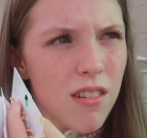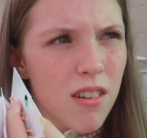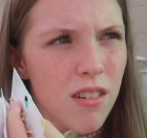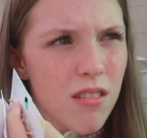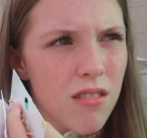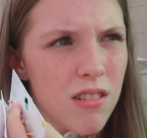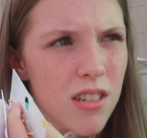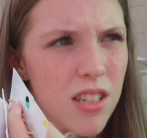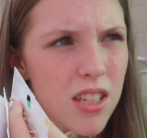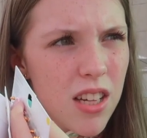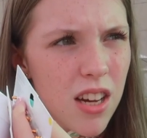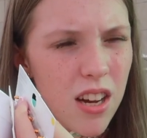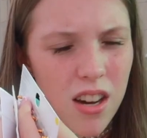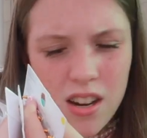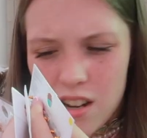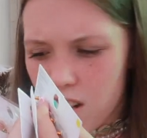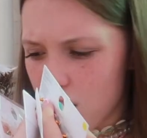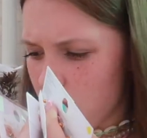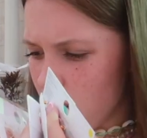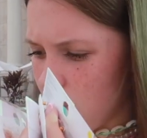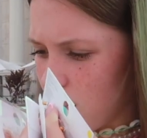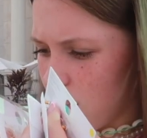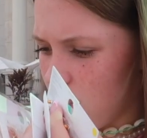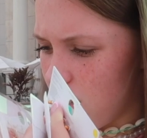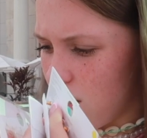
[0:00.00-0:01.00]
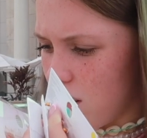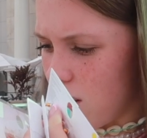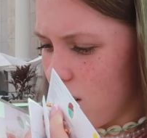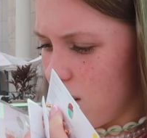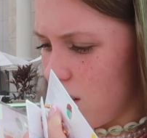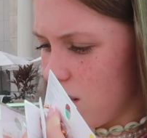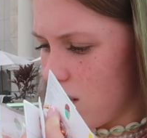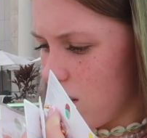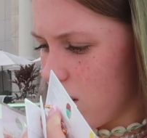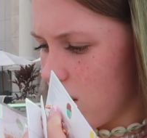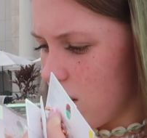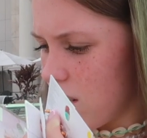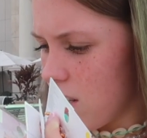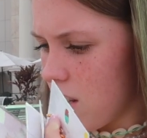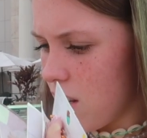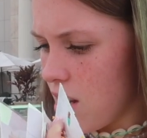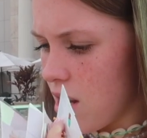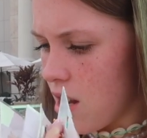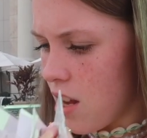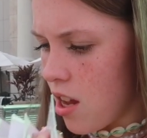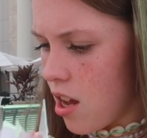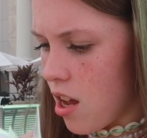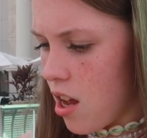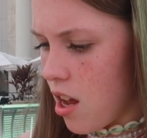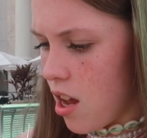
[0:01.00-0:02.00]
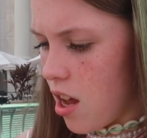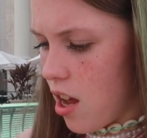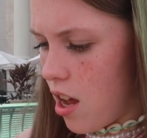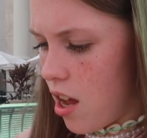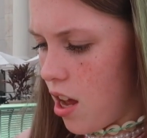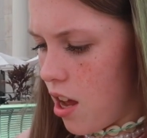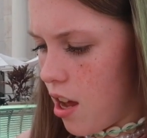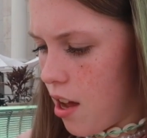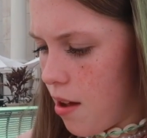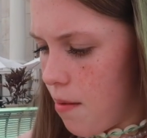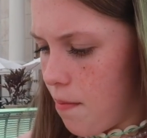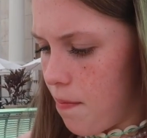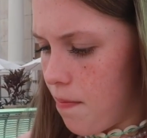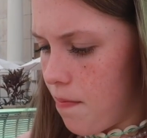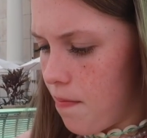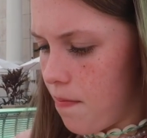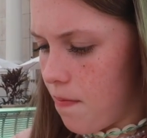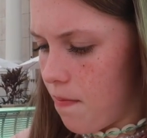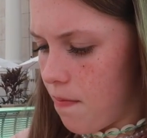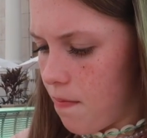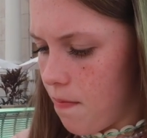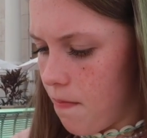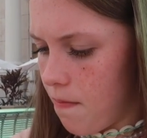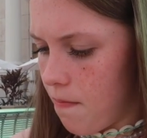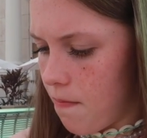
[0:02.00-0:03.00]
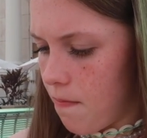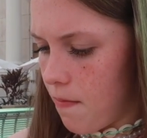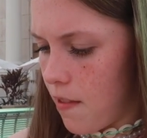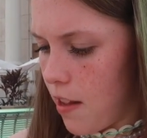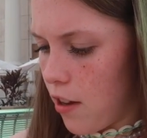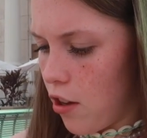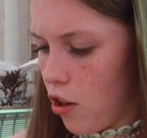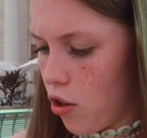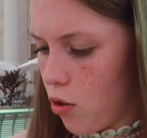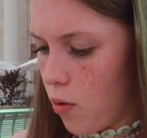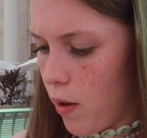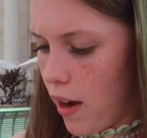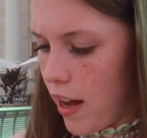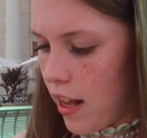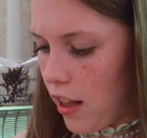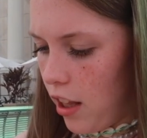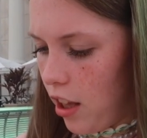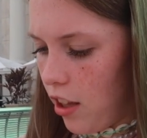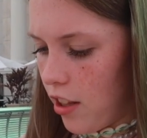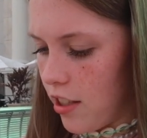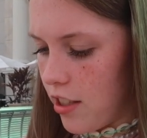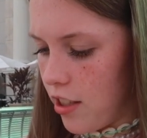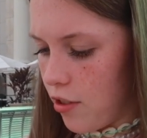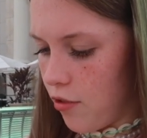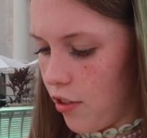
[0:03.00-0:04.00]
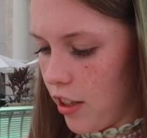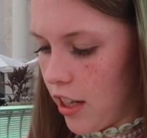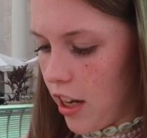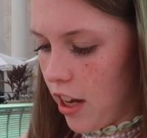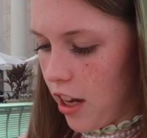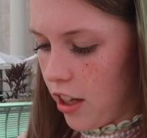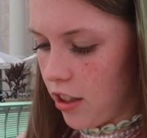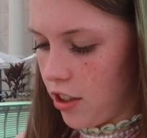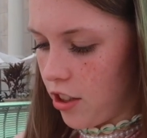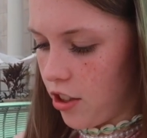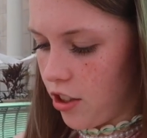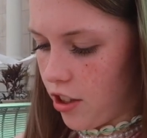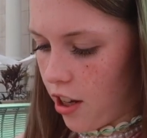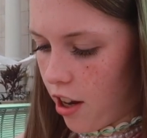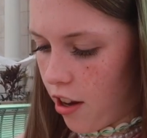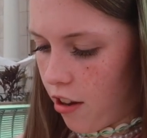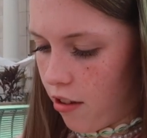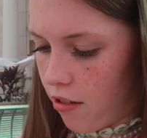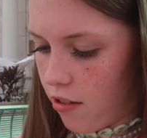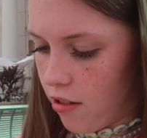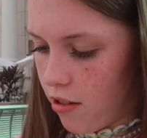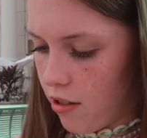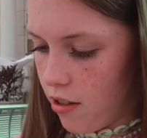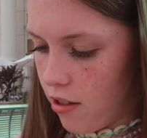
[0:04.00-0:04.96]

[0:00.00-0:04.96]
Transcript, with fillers: Oh, is it ours? I don't know if it's ours or not. Um, I got quite a lot. This is really hard to show.